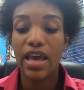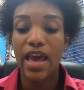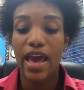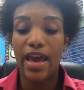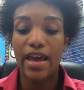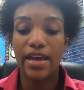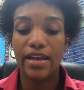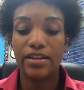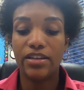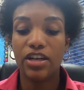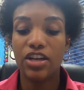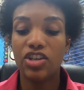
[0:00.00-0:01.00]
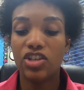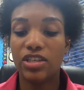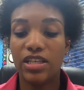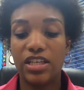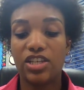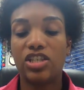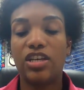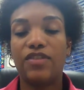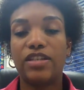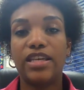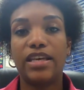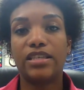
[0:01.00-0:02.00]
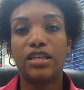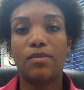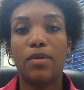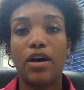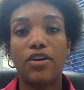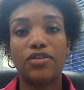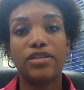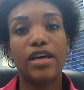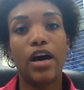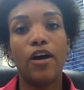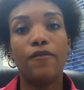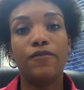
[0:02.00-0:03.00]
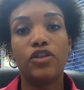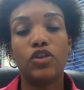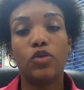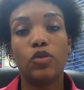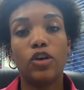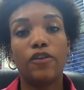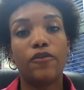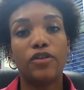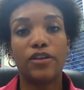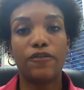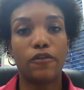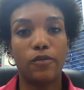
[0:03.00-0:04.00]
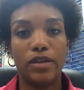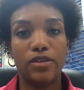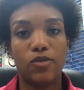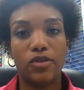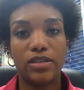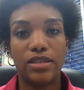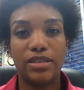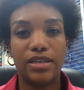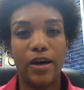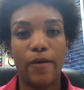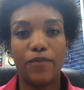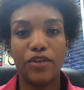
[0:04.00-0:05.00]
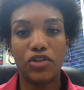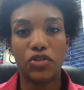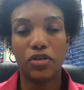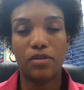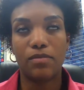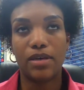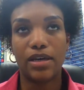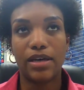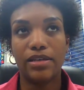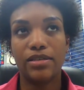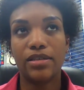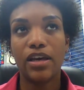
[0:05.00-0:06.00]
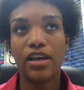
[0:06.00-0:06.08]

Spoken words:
And she said that she even takes it upon herself to look for different resources to help the student because,